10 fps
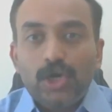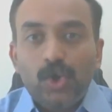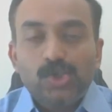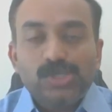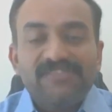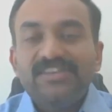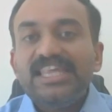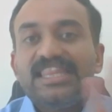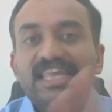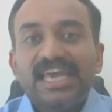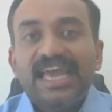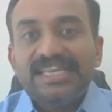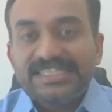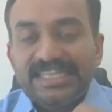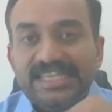close everything
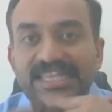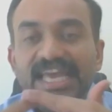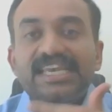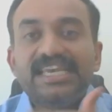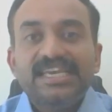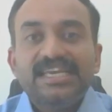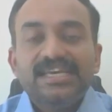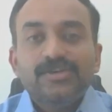else, and then